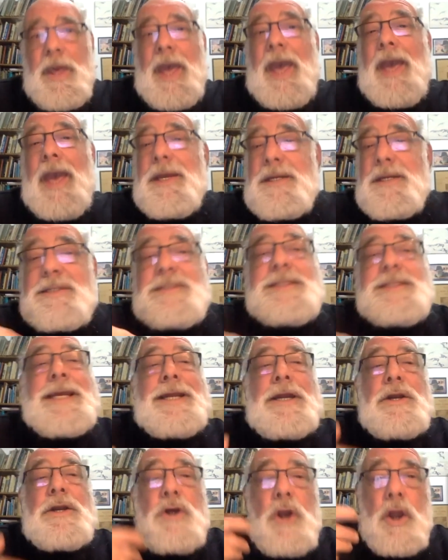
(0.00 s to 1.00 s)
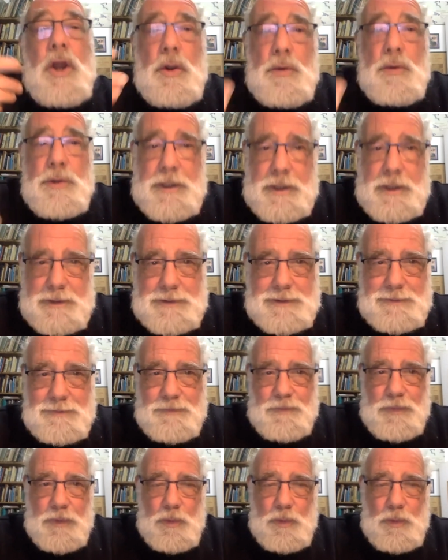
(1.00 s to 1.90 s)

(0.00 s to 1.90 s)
and settler colonialism,